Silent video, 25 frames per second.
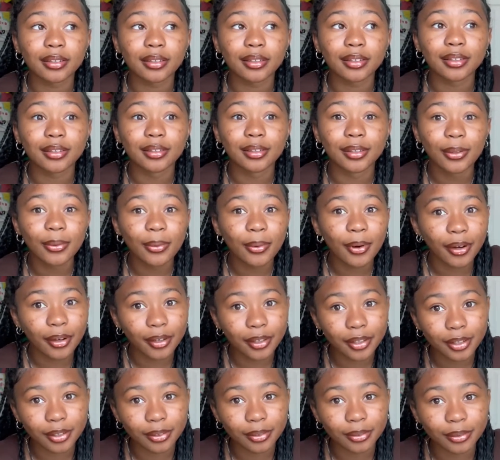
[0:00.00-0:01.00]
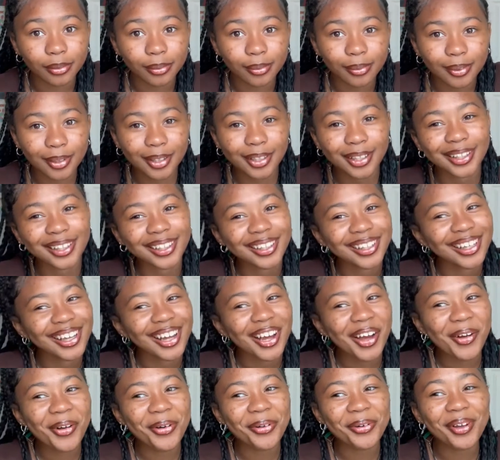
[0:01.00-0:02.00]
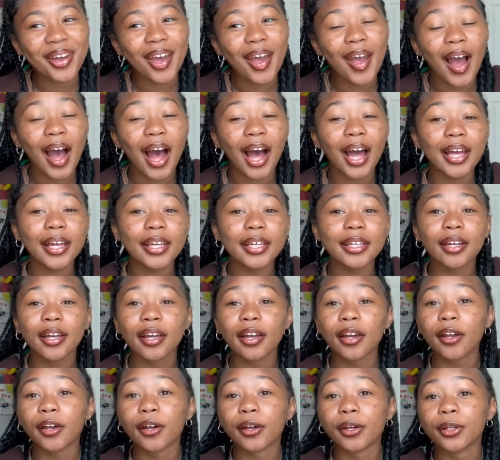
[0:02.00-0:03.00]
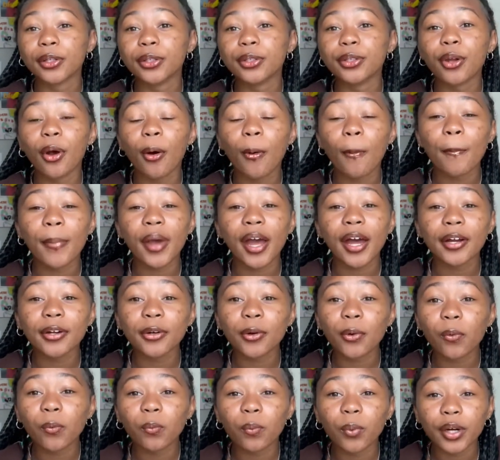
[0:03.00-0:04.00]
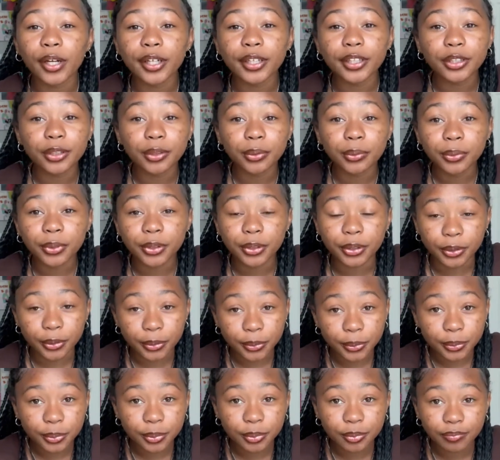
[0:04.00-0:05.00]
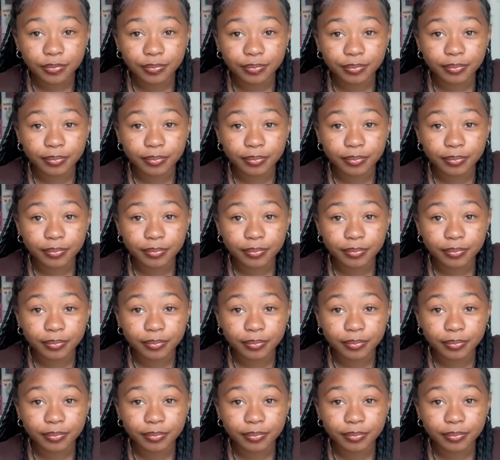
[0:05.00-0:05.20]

you are you. Okay, no matter what you do,